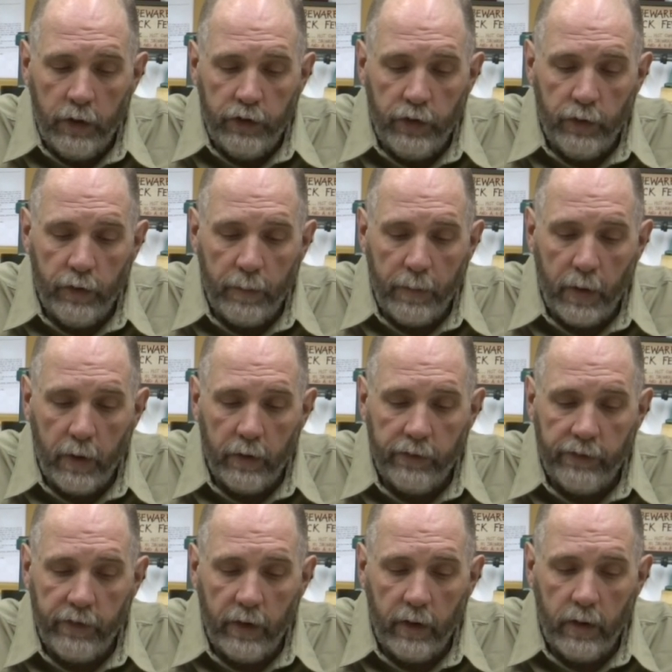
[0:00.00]
to the
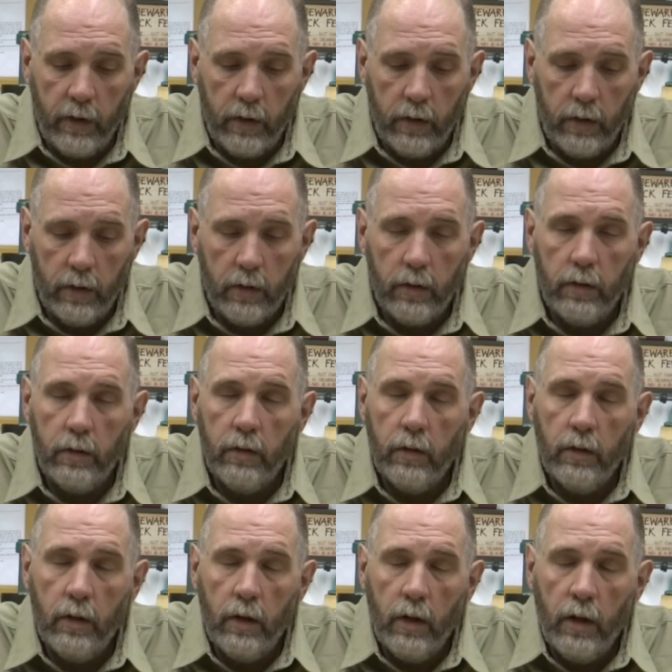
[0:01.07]
person
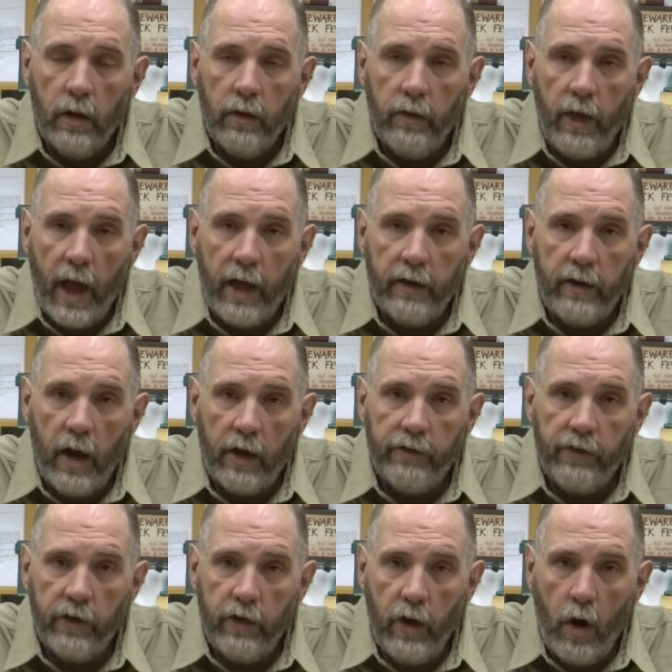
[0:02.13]
that
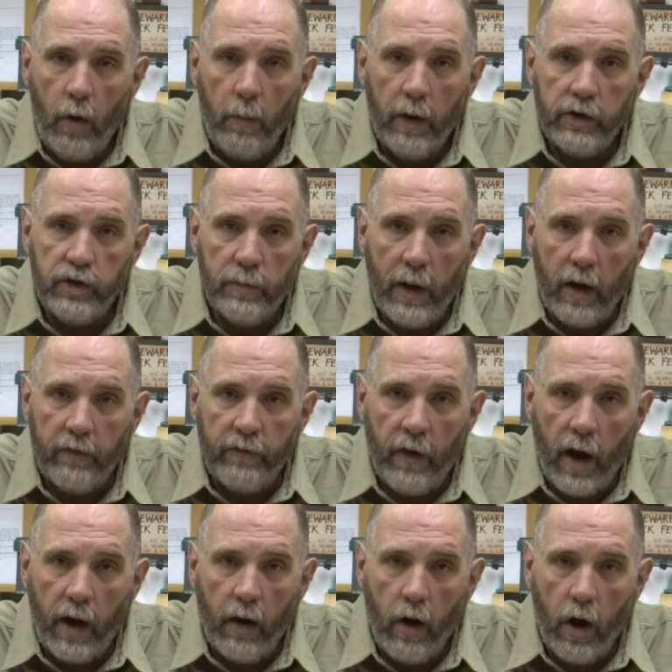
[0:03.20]
doesn't know much about
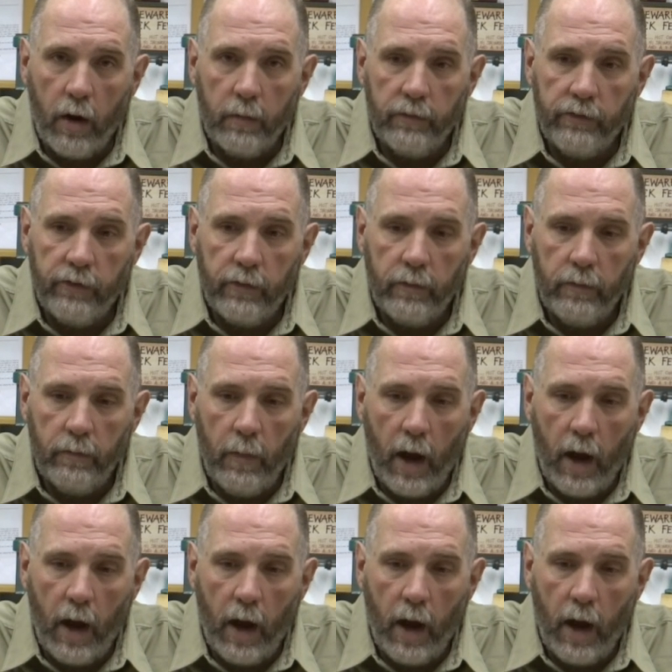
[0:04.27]
firearms,